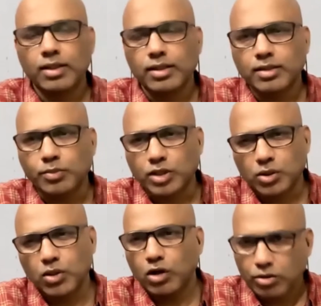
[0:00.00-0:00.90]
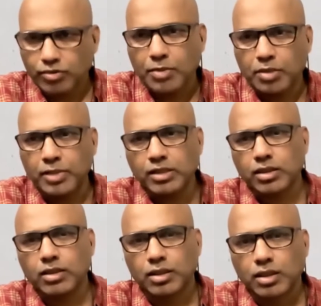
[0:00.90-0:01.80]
is subject to a lot of amendments,